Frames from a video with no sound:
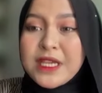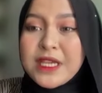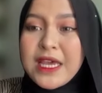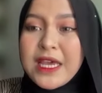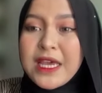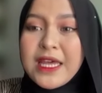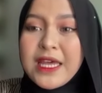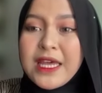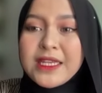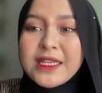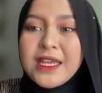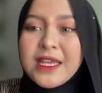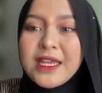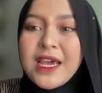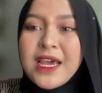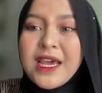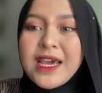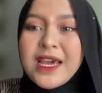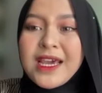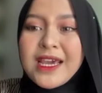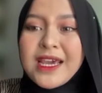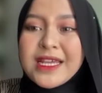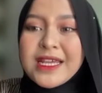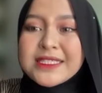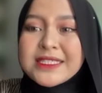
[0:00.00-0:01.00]
and
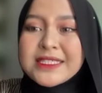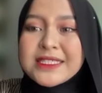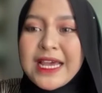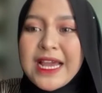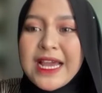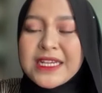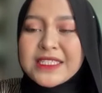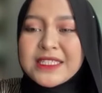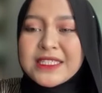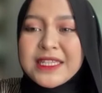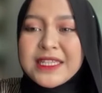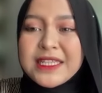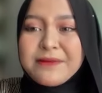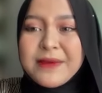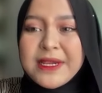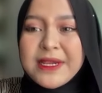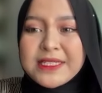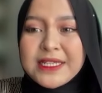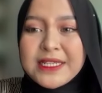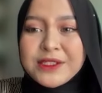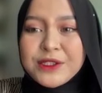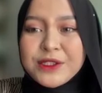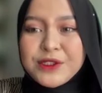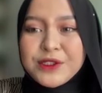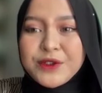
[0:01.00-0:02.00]
it's actually
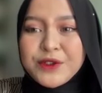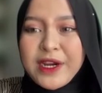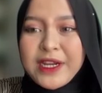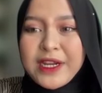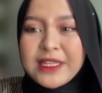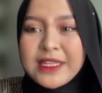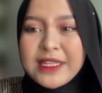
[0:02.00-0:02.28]
amazing to try